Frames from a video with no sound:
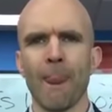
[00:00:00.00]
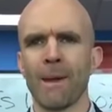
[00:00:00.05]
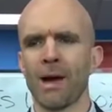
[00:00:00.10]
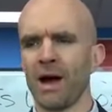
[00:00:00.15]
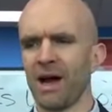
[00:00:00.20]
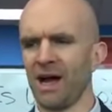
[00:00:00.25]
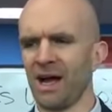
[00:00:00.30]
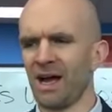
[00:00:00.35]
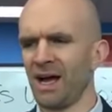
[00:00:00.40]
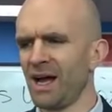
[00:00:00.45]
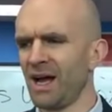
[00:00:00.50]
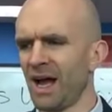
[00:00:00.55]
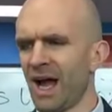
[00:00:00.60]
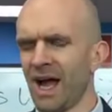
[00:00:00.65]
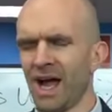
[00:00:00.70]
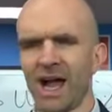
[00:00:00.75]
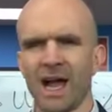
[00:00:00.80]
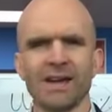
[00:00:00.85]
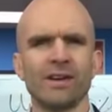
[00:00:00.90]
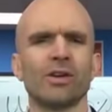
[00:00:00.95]
Uh, I,
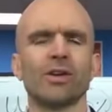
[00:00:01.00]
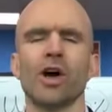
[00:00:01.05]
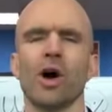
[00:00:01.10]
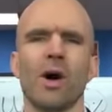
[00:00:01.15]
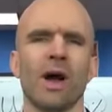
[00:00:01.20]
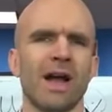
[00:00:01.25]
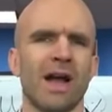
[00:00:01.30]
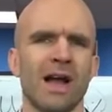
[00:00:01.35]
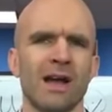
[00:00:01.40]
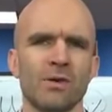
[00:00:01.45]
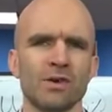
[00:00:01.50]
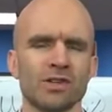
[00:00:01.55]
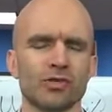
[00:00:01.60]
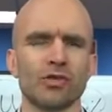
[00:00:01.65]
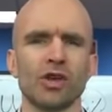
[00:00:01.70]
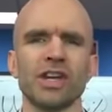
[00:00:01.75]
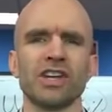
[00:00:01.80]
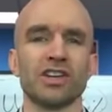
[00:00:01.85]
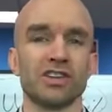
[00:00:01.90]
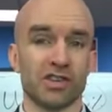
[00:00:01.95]
I, don't know. It was
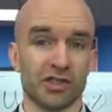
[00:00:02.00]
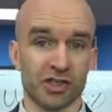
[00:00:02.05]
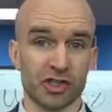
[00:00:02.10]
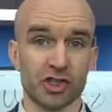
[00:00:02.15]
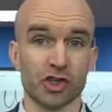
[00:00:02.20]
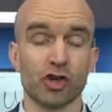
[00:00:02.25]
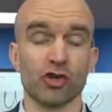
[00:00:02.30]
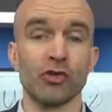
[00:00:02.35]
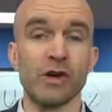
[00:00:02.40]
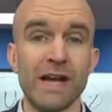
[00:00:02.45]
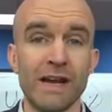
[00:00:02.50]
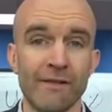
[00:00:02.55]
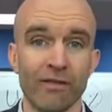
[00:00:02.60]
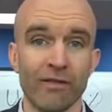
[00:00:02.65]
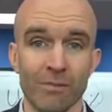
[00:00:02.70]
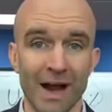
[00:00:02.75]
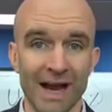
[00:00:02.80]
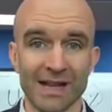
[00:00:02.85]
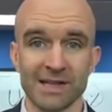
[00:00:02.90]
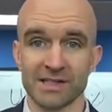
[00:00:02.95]
really just a screen for
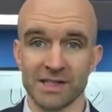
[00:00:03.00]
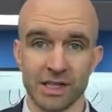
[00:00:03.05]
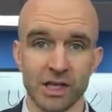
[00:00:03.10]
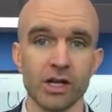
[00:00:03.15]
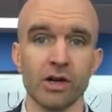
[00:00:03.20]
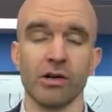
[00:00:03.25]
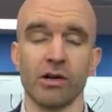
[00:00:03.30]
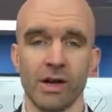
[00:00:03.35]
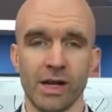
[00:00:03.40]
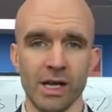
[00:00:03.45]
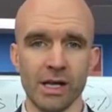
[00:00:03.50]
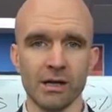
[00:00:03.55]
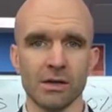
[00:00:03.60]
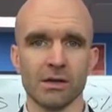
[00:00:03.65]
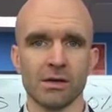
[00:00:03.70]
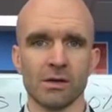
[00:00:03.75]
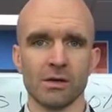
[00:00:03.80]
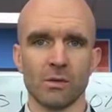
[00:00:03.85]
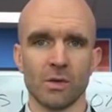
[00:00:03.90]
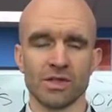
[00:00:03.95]
my insecurity
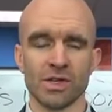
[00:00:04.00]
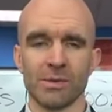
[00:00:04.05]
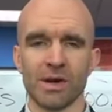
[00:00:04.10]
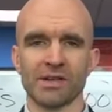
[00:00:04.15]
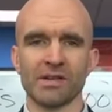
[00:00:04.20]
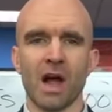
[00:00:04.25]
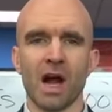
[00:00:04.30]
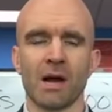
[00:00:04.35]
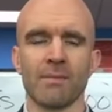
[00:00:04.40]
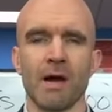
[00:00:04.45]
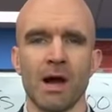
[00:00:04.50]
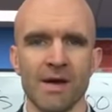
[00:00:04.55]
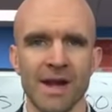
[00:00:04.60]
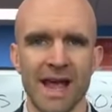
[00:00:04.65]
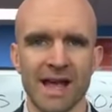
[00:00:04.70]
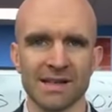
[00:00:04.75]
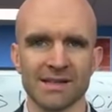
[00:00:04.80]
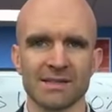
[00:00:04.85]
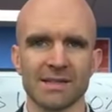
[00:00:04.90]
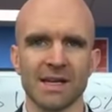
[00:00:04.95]
which I'm going to talk about
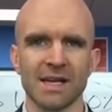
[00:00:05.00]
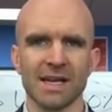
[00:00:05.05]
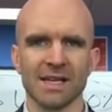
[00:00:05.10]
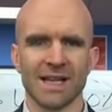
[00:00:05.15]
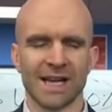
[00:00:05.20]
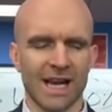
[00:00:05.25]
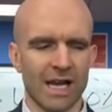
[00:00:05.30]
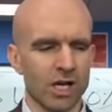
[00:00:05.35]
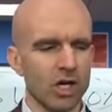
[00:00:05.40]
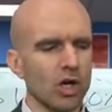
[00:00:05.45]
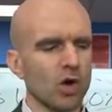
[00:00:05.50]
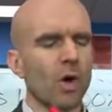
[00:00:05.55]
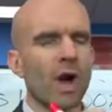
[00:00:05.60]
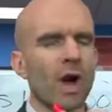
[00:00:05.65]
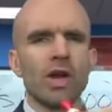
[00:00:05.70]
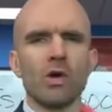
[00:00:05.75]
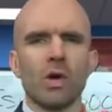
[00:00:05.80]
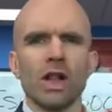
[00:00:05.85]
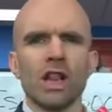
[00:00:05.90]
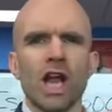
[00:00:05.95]
next. Like I knew I
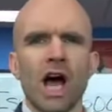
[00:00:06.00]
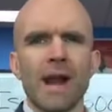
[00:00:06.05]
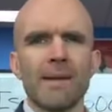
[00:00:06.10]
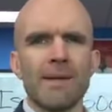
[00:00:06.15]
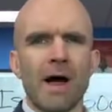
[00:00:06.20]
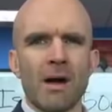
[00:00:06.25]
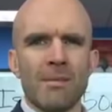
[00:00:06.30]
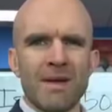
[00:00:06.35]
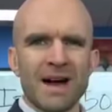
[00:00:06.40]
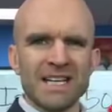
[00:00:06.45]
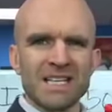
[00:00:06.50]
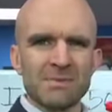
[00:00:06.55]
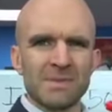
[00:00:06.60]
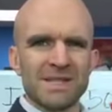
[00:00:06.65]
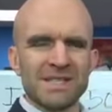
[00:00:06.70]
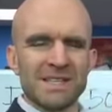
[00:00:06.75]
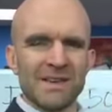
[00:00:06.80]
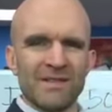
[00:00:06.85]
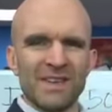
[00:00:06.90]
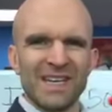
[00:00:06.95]
knew a lot about my
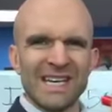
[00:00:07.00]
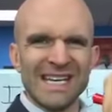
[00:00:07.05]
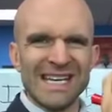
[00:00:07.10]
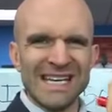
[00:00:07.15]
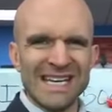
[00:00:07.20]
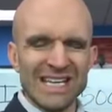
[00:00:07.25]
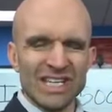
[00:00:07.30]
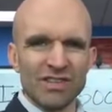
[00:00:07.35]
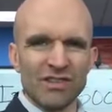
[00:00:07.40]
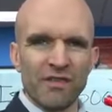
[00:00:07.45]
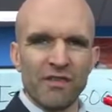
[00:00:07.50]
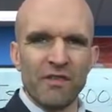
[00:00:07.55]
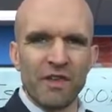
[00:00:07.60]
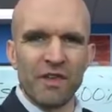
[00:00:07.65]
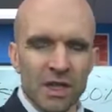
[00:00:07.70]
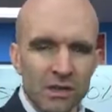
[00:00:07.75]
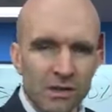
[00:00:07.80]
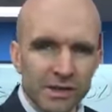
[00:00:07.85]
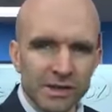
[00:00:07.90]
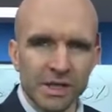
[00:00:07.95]
specific niche
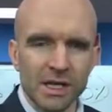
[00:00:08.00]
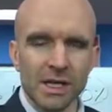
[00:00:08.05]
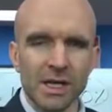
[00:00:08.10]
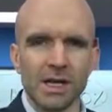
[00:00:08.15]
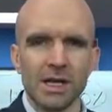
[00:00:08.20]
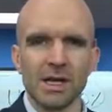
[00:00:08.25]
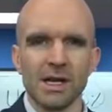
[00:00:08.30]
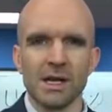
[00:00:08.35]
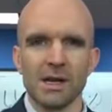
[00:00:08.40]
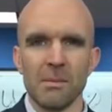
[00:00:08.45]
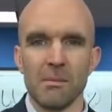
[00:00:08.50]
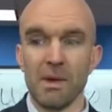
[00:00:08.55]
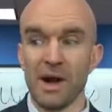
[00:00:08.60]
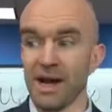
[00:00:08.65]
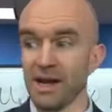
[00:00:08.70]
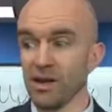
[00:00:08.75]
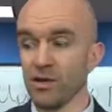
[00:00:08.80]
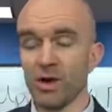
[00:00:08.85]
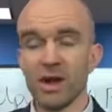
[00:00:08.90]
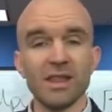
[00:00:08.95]
field, but I
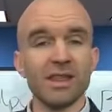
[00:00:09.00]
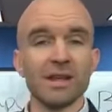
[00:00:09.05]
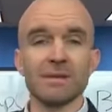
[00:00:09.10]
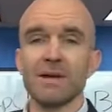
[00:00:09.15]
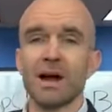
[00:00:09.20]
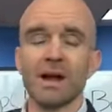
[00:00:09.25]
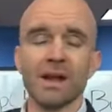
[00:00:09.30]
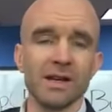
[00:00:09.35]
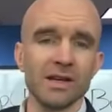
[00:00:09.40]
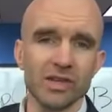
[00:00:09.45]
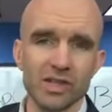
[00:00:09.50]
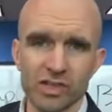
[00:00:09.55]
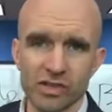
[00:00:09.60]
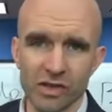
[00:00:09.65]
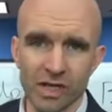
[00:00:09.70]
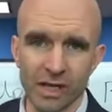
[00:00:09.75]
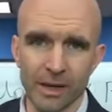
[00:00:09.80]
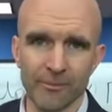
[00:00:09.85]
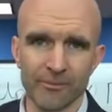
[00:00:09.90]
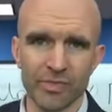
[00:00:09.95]
didn't know anything about
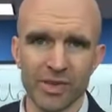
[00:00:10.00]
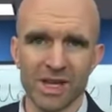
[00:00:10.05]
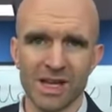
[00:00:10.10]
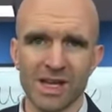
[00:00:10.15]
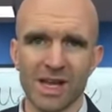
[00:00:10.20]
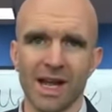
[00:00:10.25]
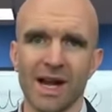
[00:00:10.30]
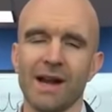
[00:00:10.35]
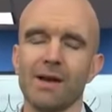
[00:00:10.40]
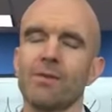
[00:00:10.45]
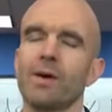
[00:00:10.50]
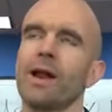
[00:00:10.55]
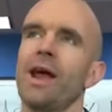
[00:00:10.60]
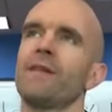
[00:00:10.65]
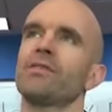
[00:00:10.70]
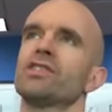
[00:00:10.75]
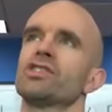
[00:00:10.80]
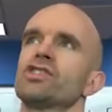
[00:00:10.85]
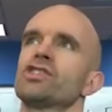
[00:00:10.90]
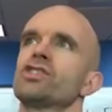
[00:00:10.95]
industry. And I didn't want to have
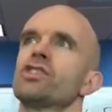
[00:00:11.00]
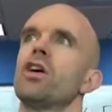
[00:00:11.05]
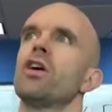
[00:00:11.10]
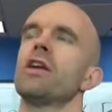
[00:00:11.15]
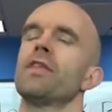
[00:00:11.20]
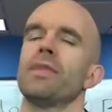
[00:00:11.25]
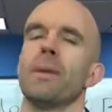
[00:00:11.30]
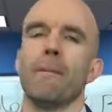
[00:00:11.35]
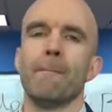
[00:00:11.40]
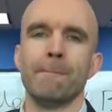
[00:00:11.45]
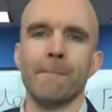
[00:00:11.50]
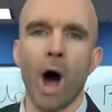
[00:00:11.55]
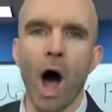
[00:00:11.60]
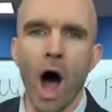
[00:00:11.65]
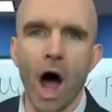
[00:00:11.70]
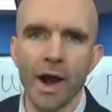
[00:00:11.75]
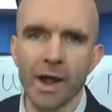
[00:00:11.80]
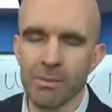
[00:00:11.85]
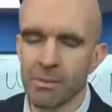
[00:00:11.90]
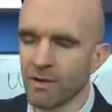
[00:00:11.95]
to start at the
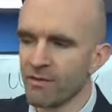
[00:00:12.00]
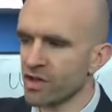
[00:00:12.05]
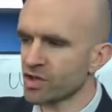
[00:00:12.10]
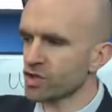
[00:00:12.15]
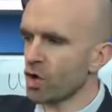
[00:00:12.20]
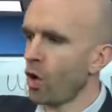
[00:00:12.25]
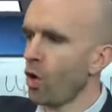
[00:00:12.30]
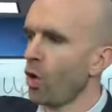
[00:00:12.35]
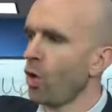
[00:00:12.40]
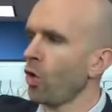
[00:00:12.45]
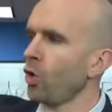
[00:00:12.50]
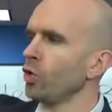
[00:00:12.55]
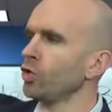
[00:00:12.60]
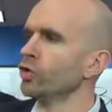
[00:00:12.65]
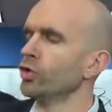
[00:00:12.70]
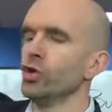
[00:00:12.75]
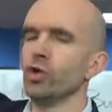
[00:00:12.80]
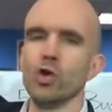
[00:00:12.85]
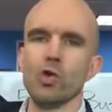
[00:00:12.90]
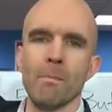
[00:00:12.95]
bottom of this whole
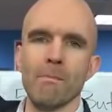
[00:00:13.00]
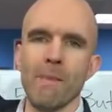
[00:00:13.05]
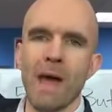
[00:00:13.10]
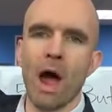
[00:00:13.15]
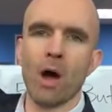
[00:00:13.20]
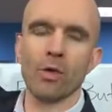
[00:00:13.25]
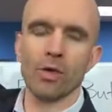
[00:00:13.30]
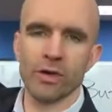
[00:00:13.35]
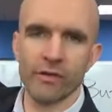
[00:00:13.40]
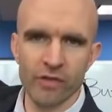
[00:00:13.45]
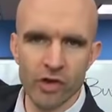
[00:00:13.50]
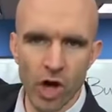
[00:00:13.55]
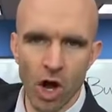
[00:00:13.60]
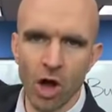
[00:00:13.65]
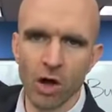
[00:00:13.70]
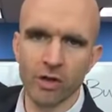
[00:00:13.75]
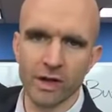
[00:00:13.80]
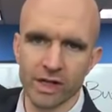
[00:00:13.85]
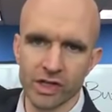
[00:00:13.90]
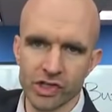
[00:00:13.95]
new mountain of
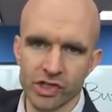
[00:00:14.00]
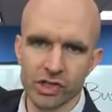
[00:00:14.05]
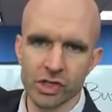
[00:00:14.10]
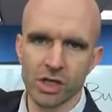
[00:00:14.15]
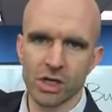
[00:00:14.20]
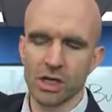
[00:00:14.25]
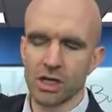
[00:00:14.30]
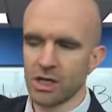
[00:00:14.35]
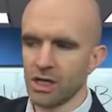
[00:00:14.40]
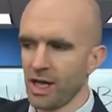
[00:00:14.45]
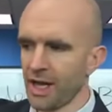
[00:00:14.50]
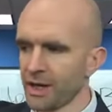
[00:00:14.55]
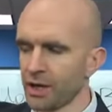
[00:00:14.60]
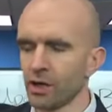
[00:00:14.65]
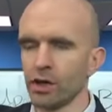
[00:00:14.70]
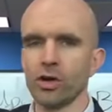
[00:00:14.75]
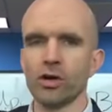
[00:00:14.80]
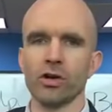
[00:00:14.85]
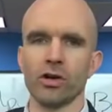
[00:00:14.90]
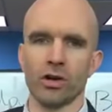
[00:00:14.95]
knowledge and
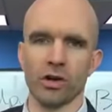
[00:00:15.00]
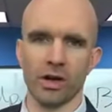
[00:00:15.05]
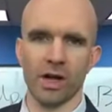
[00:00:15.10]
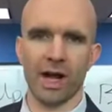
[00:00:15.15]
learn.